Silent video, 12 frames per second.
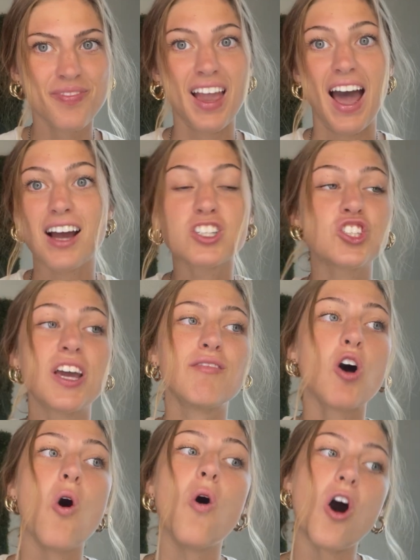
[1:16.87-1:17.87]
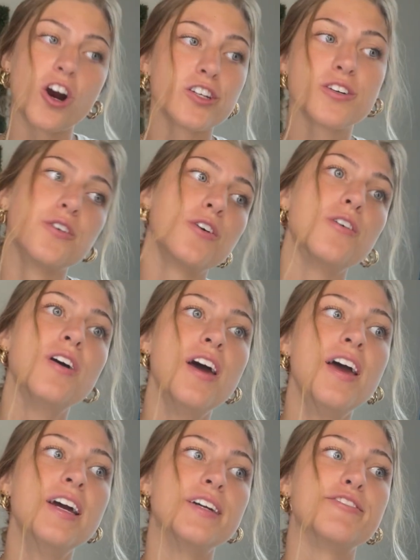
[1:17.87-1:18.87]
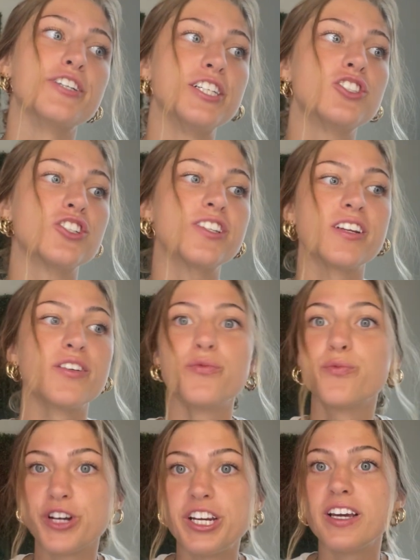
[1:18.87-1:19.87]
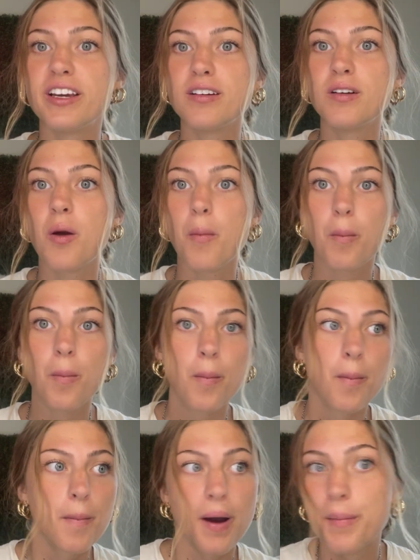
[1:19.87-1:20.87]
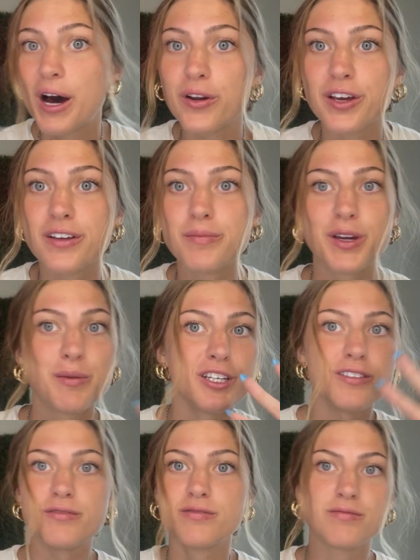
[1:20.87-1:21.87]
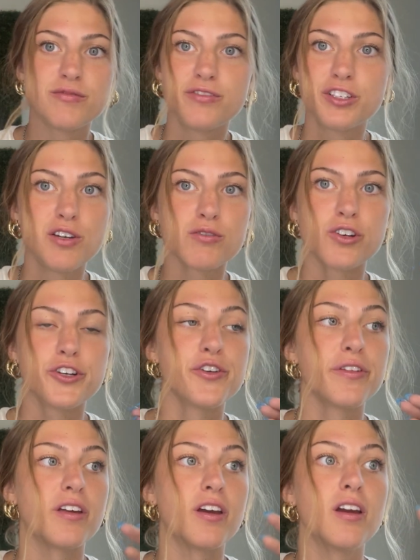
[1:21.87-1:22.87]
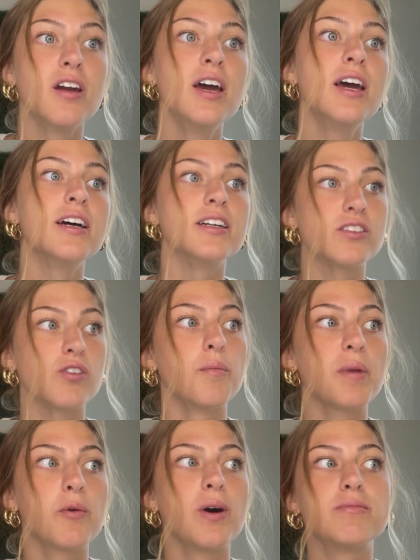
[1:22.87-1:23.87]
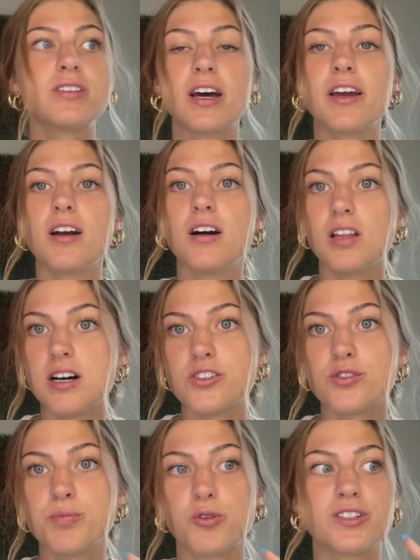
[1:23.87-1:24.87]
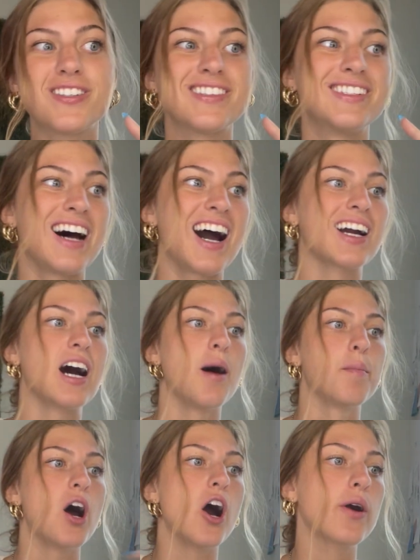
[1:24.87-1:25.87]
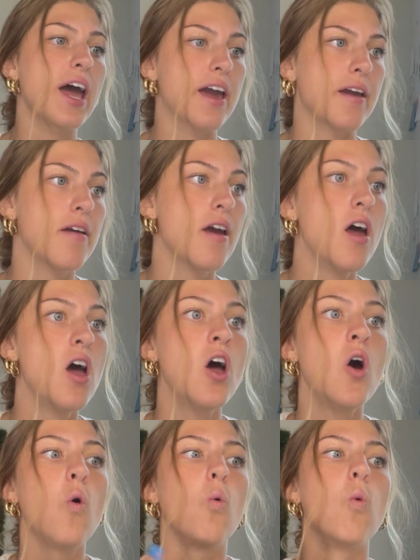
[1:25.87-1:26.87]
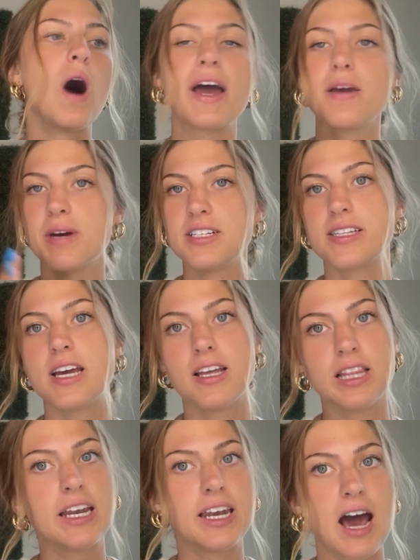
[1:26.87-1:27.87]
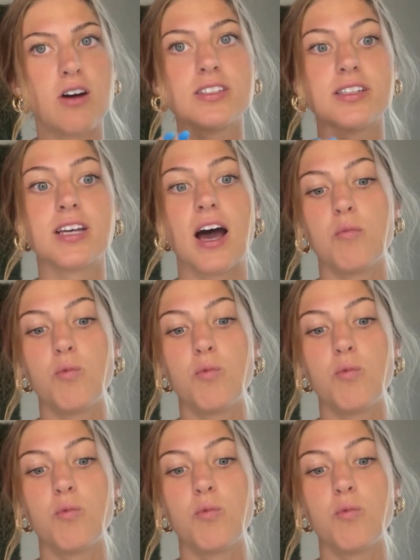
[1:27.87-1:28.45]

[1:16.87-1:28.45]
I actually have a whole article if you're interested in reading about it. Maybe videos aren't your thing. It's on my website, alonzosports.com. Okay. Why am I saying that now is the time?